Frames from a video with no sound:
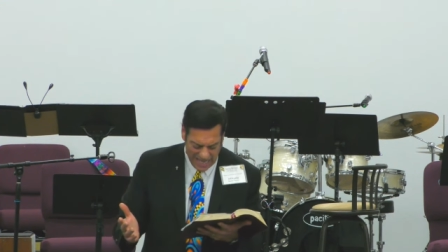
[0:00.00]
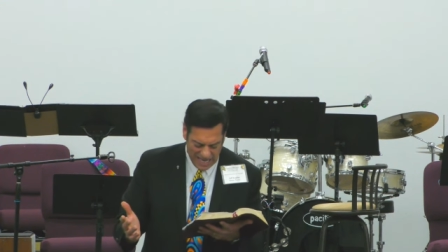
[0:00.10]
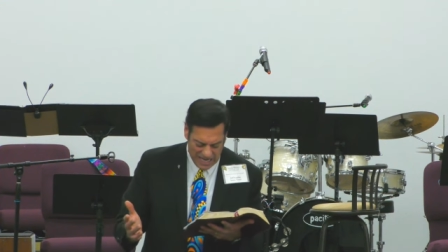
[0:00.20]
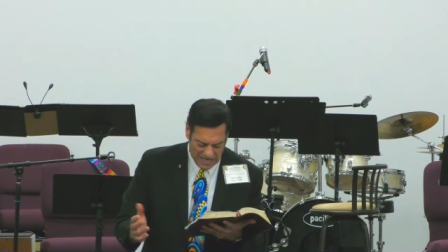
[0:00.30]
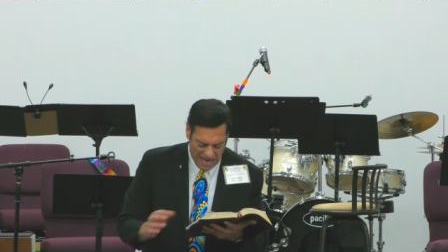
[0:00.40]

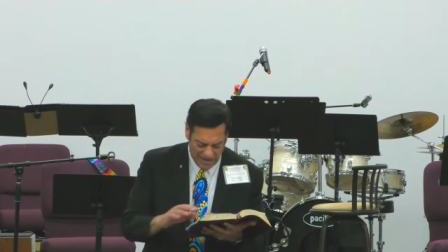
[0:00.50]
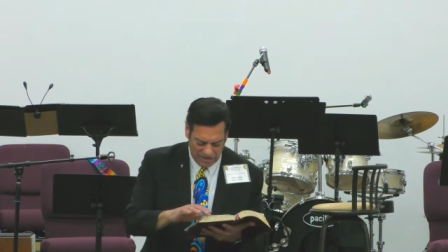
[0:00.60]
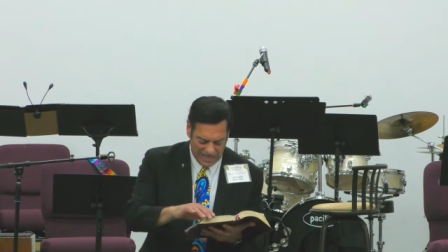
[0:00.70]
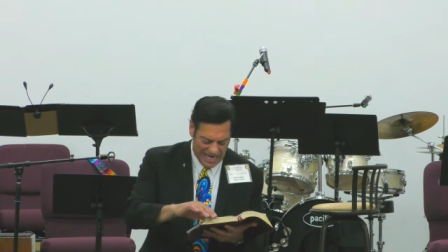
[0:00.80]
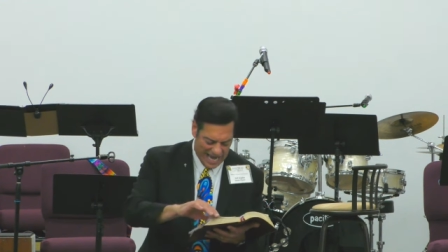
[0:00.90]
Not
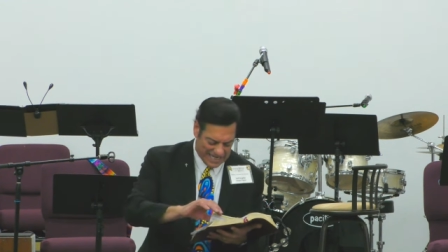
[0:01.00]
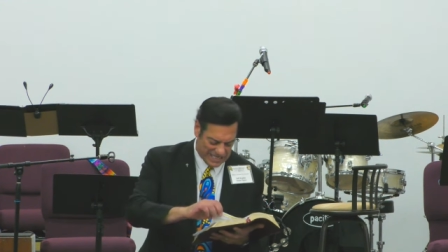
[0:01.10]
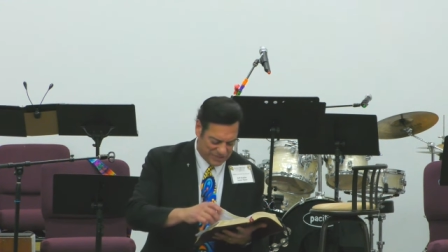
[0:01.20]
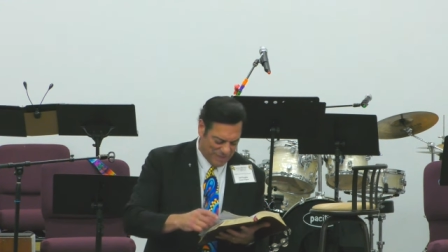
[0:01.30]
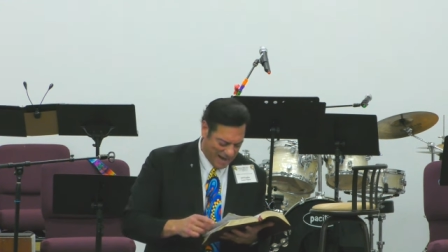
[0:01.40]
only at
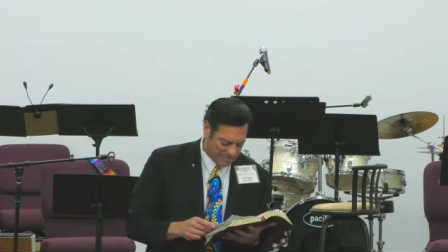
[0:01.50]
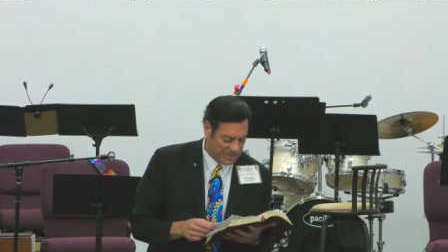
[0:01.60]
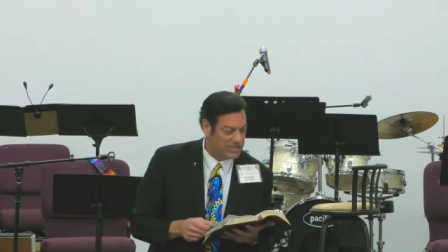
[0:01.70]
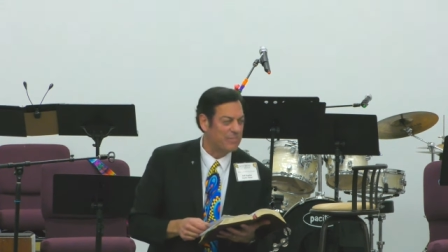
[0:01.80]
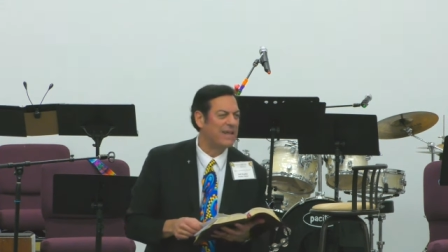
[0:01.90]
his
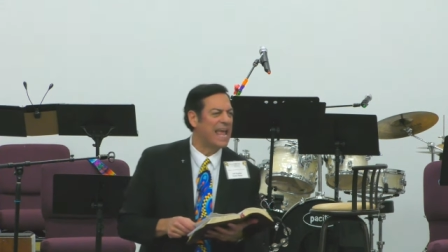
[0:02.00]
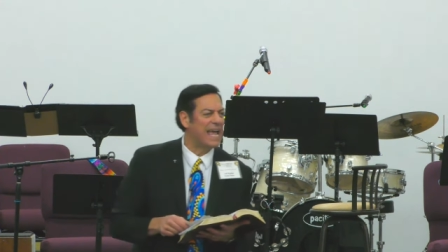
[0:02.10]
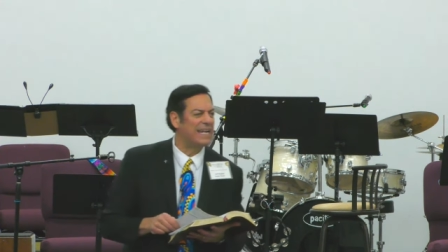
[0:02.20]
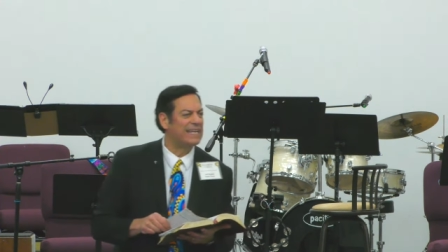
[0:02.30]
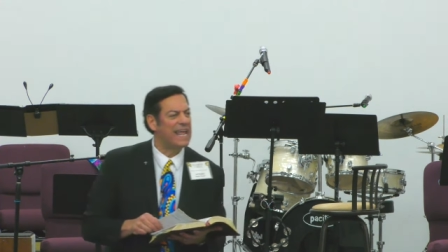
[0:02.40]
baptism
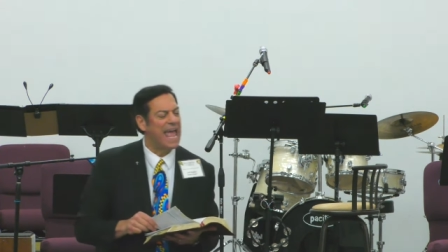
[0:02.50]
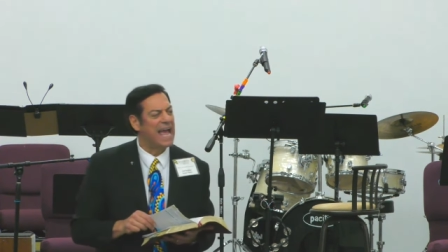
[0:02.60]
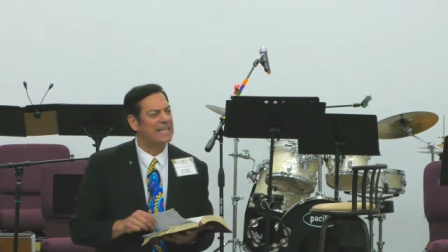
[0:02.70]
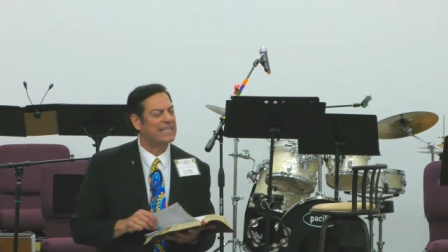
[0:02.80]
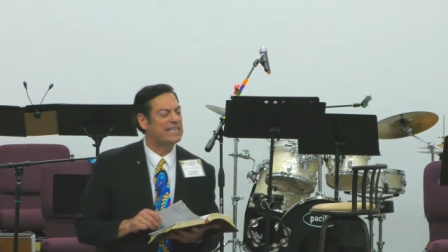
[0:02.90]
and
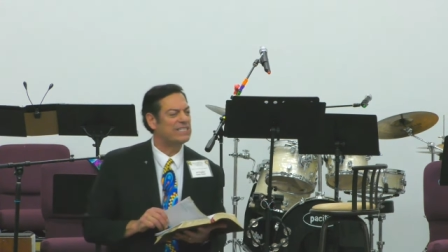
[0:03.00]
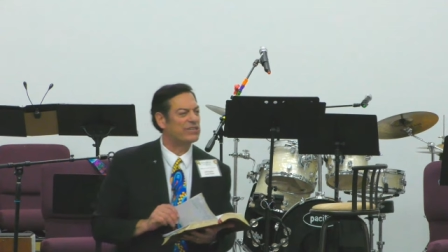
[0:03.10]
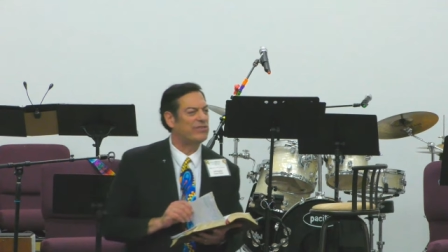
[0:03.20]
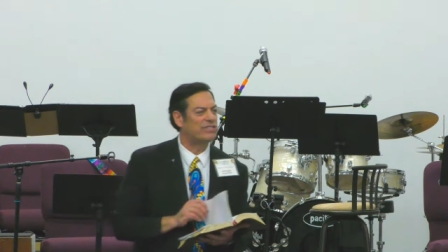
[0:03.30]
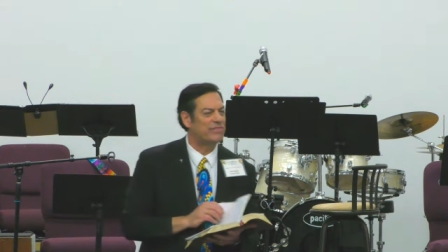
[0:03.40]
at his
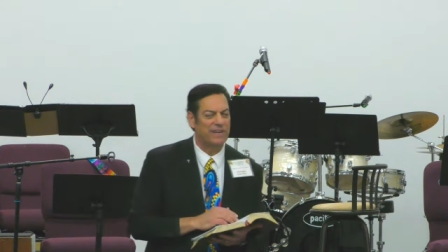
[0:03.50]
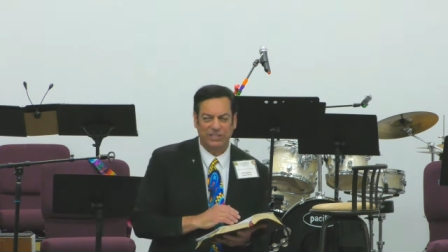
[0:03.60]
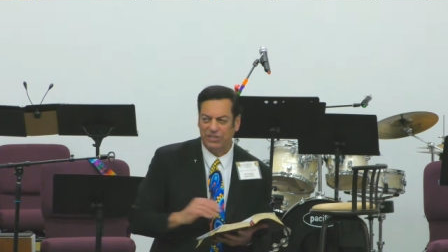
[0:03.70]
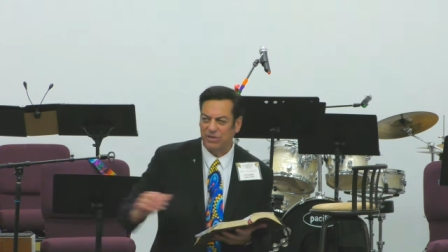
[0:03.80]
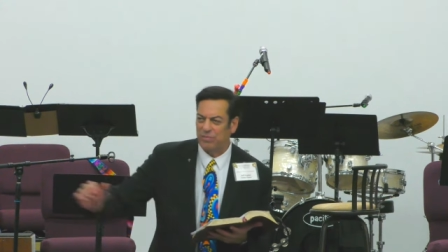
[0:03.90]

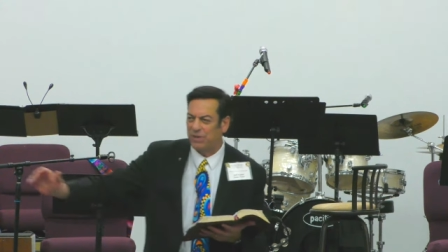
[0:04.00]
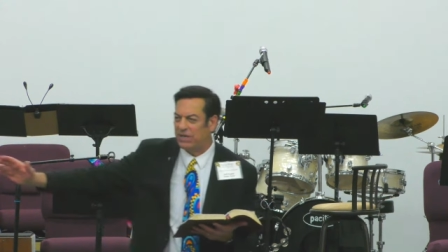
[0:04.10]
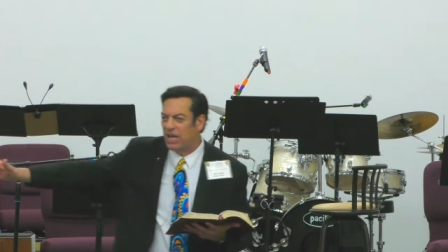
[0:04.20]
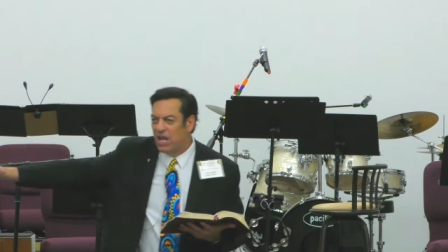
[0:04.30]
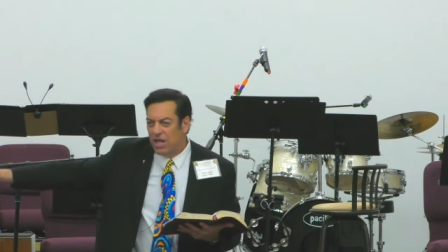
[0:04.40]
crucifixion,
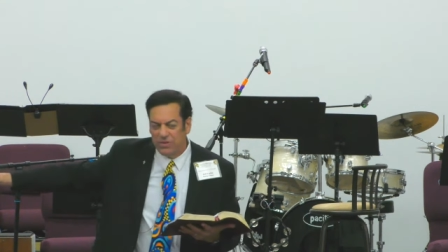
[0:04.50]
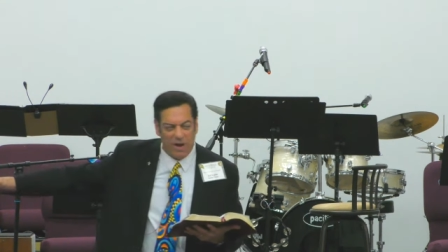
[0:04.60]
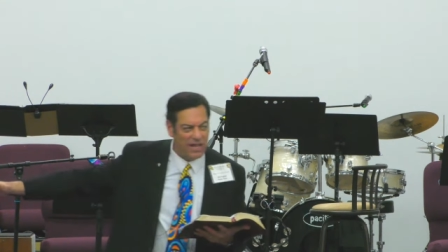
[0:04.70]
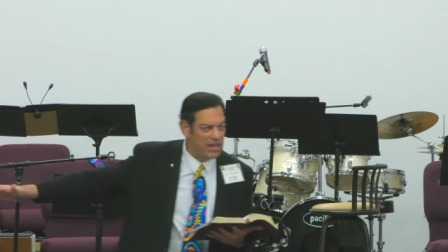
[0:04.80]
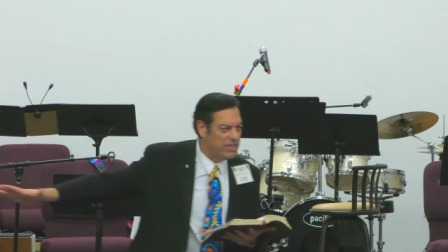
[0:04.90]
but
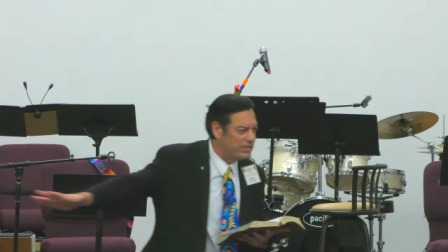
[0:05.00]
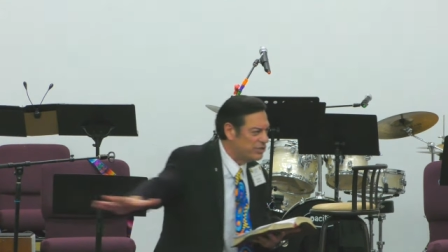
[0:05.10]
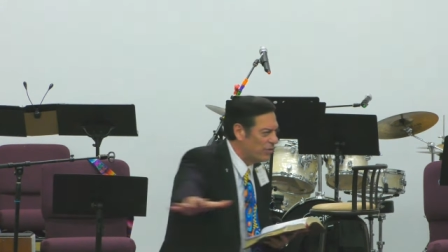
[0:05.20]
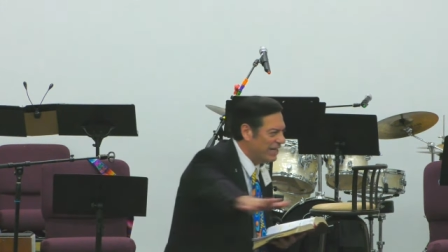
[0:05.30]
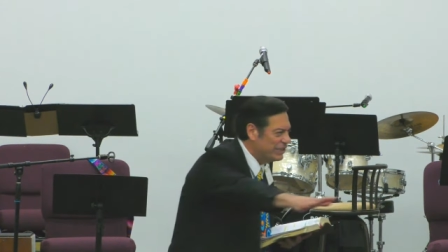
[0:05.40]
throughout the
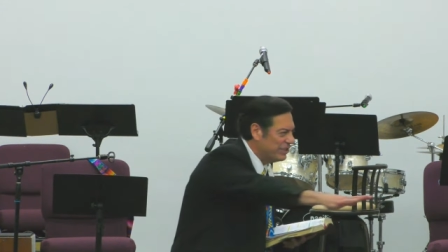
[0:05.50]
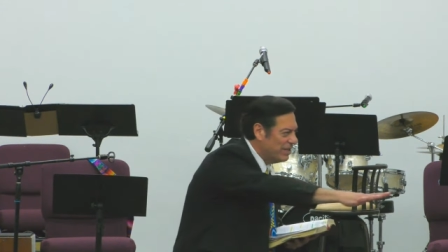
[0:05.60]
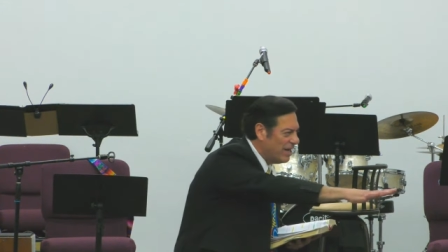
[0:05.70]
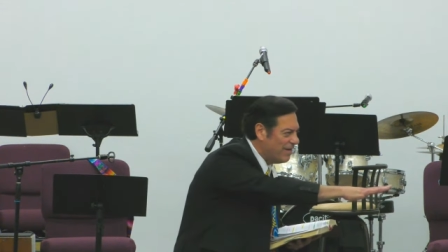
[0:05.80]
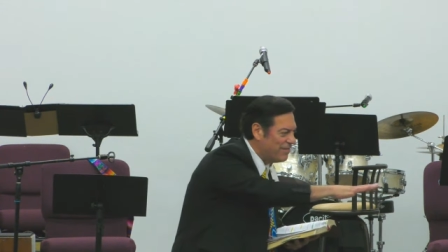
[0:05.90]
duration
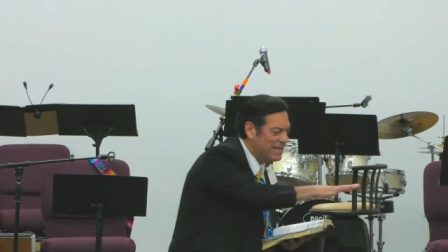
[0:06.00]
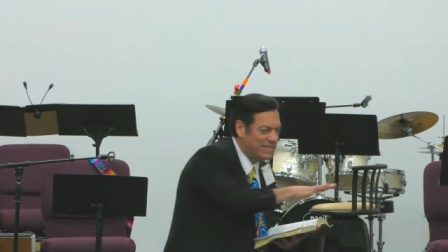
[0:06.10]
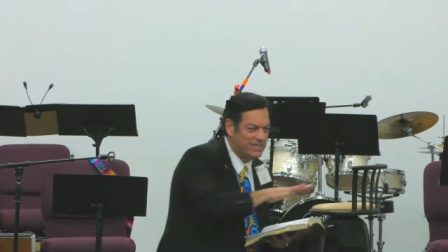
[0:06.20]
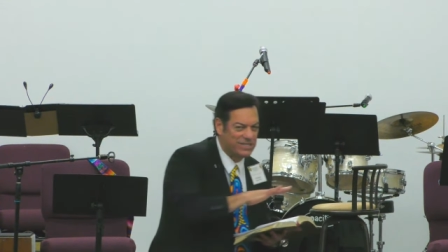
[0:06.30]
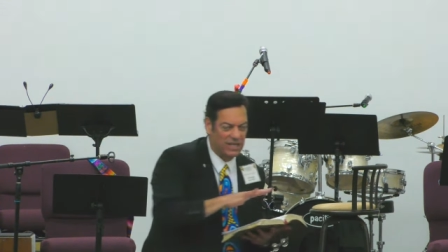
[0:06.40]
of
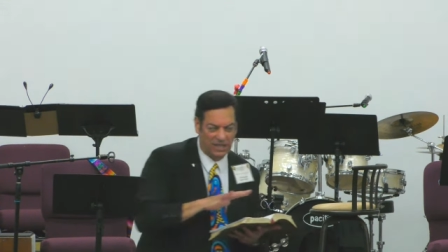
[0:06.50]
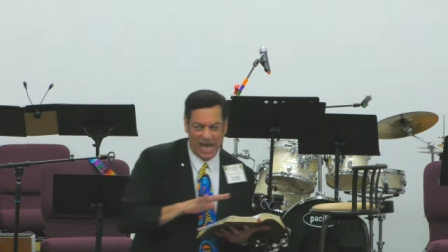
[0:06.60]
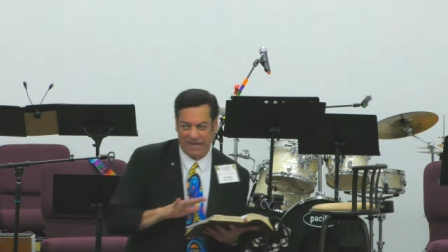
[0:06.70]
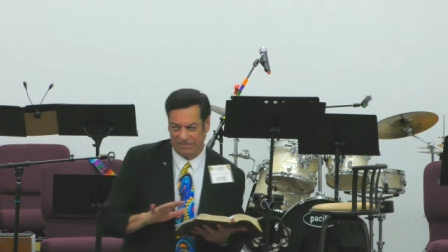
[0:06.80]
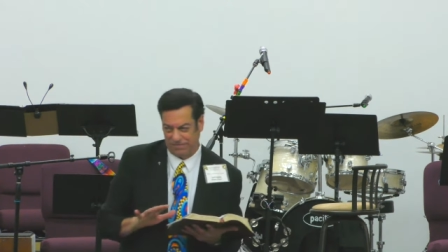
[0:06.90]
his
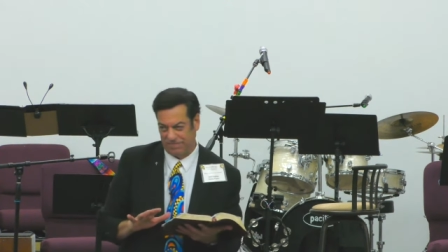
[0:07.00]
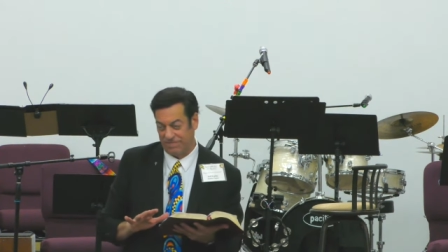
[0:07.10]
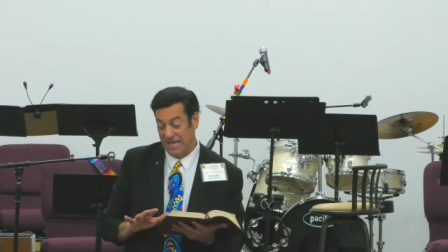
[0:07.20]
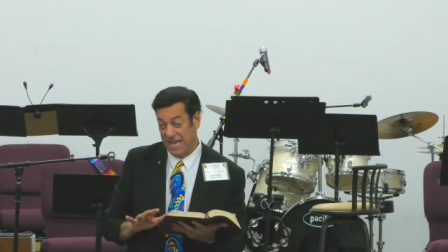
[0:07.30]
life.